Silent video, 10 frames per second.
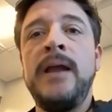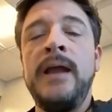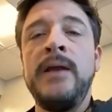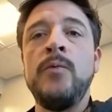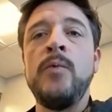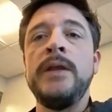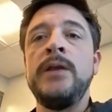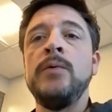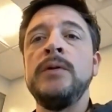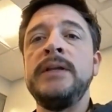and what
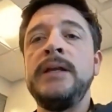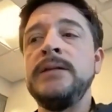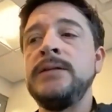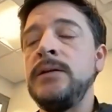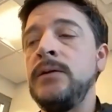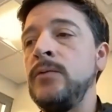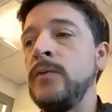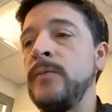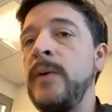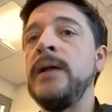you will need to
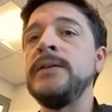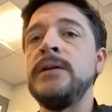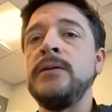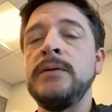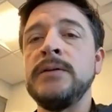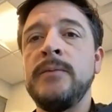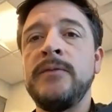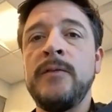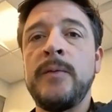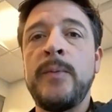respond to in
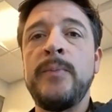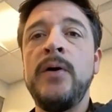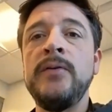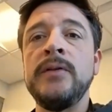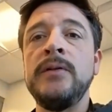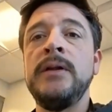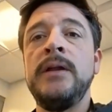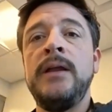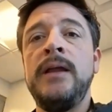terms of your proposal